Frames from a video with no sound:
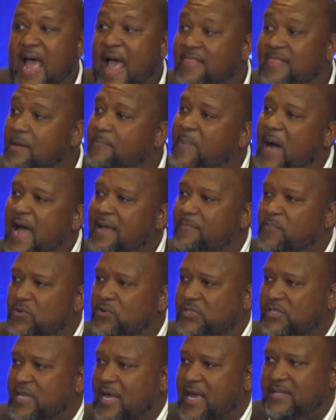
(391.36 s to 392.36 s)
And the
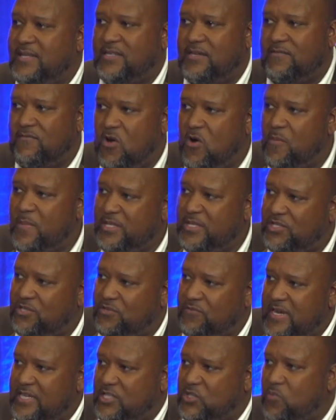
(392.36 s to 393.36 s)
Bible says in Romans
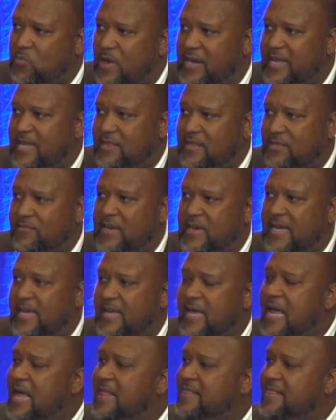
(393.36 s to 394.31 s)
3:23